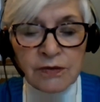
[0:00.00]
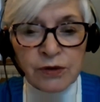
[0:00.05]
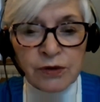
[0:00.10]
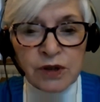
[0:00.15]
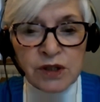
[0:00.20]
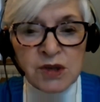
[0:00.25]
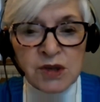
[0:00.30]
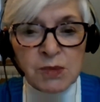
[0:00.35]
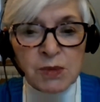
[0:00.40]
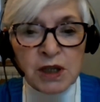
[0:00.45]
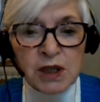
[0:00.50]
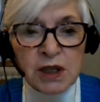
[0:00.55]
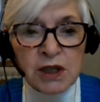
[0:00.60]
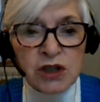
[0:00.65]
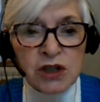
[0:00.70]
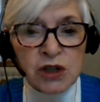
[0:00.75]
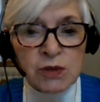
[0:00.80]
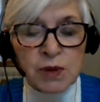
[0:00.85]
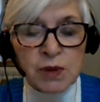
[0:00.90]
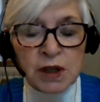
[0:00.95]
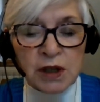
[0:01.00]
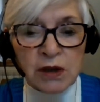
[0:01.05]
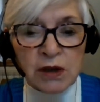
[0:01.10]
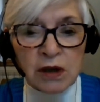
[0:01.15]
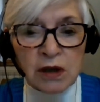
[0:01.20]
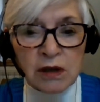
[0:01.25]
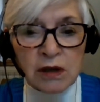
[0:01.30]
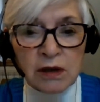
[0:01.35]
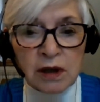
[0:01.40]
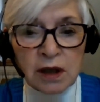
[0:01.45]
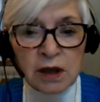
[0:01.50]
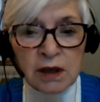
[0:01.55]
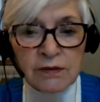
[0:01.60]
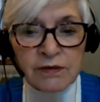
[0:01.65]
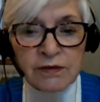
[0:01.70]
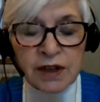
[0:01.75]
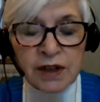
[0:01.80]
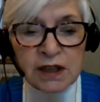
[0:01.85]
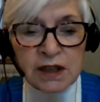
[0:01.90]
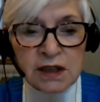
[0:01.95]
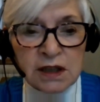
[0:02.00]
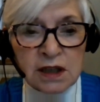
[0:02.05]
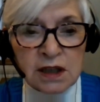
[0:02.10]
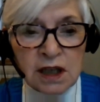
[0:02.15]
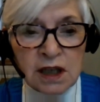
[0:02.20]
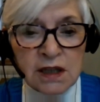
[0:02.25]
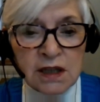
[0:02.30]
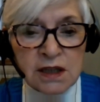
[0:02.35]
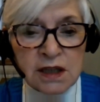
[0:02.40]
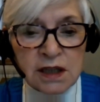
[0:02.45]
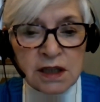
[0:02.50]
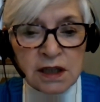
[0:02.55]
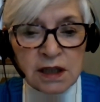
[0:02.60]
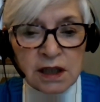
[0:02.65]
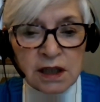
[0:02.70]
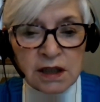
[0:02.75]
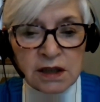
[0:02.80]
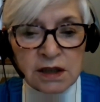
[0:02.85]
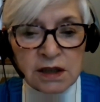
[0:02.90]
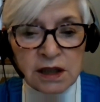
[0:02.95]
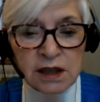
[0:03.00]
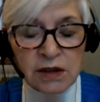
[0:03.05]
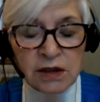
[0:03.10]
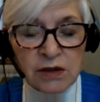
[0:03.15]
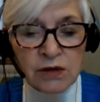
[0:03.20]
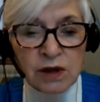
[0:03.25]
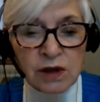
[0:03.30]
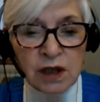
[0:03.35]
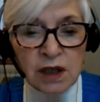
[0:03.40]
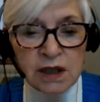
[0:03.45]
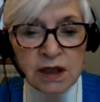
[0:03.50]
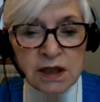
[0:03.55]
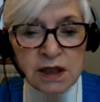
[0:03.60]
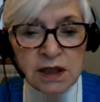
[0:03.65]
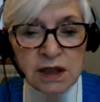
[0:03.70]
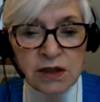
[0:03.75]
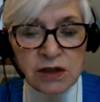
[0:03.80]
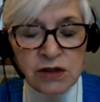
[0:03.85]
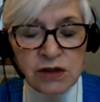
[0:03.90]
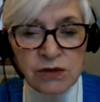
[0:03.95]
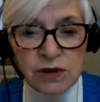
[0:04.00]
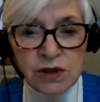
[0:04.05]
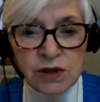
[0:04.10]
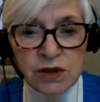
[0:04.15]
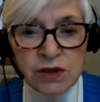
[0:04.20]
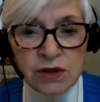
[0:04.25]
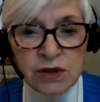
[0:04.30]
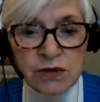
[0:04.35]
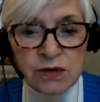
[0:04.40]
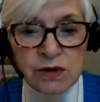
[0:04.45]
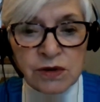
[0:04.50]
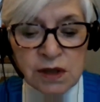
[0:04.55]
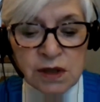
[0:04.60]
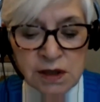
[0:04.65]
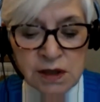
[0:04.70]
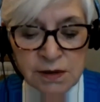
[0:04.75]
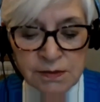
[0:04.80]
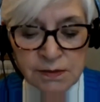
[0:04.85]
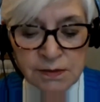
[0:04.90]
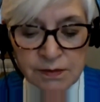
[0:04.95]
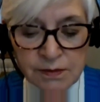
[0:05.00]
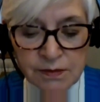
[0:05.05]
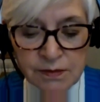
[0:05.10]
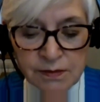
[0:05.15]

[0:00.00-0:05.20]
free speech, but are vandalizing and terrorizing Jewish students.